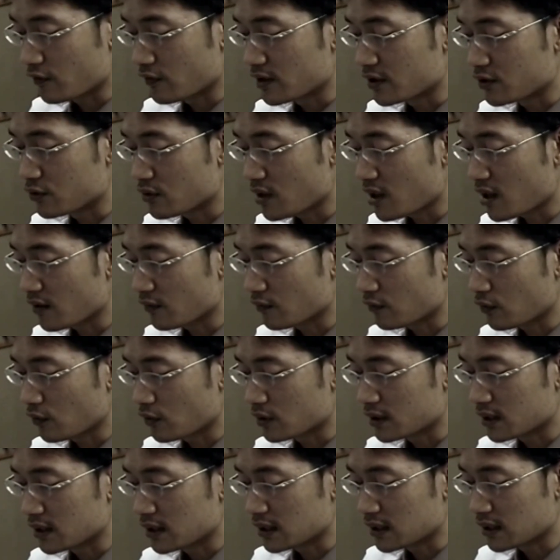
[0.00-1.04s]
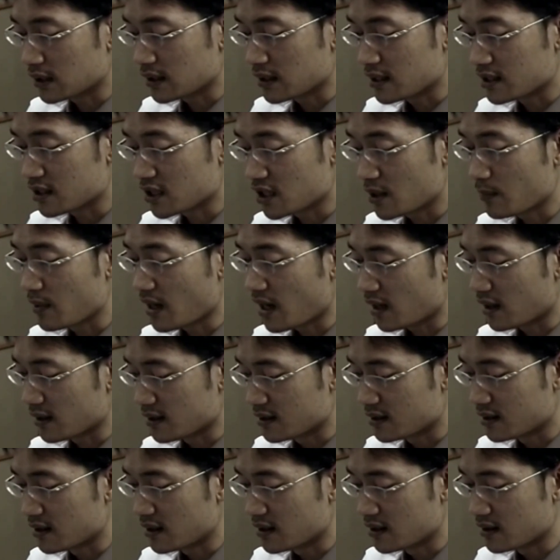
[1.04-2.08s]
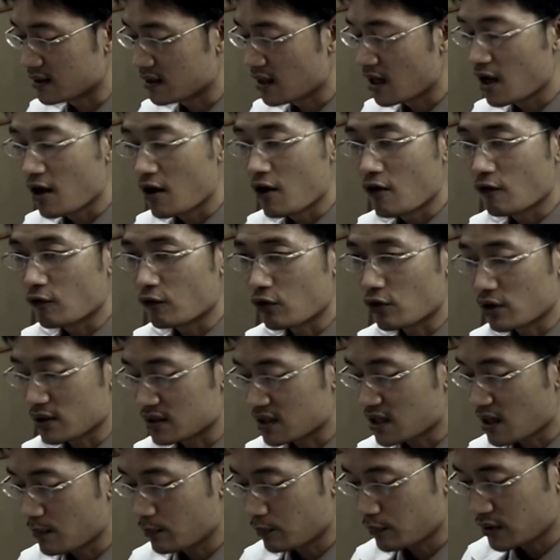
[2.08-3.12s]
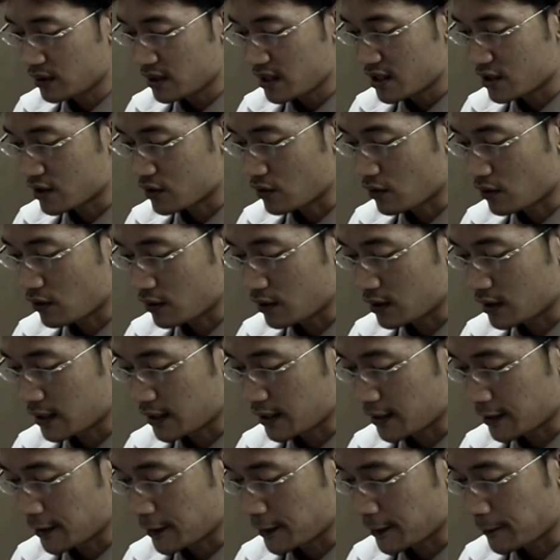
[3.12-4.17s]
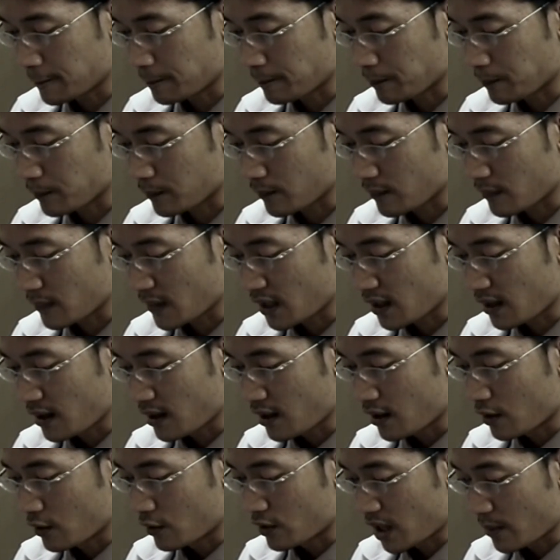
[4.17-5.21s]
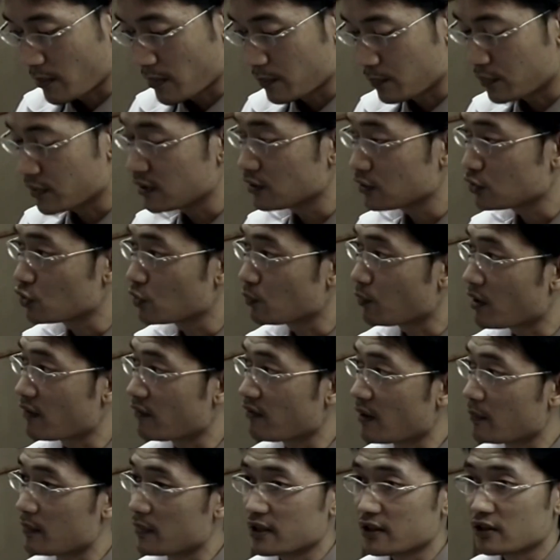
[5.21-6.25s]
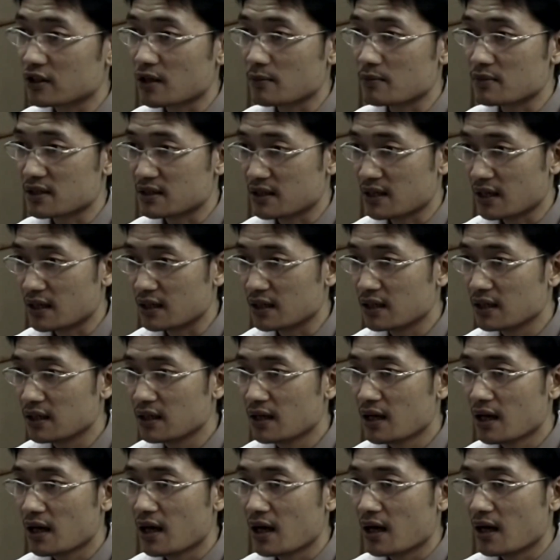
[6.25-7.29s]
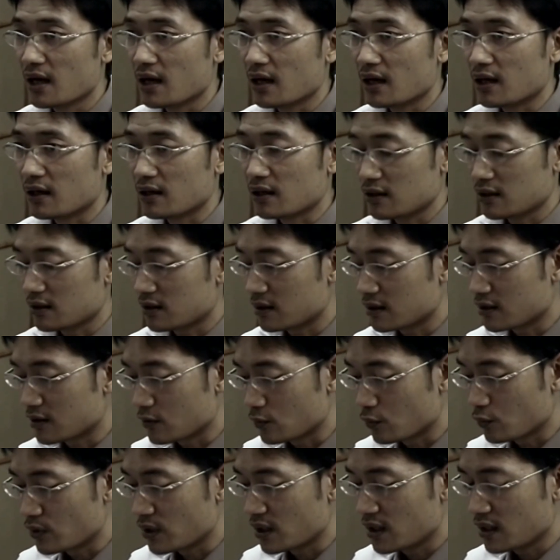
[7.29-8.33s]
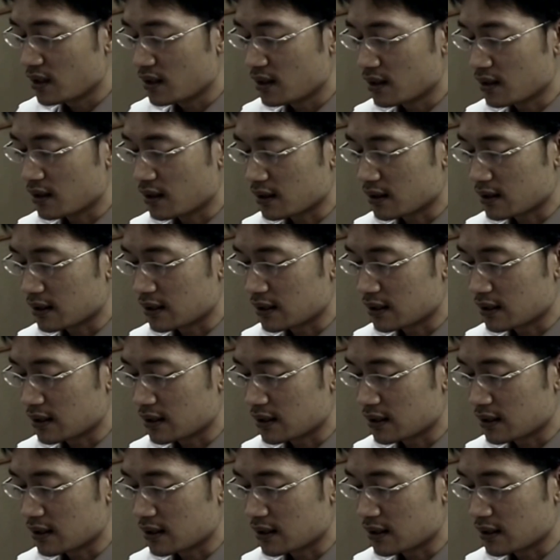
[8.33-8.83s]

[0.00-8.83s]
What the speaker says: the drug for the ischemic heart disease. For example, he's on ramipril 2.5 milligrams daily. We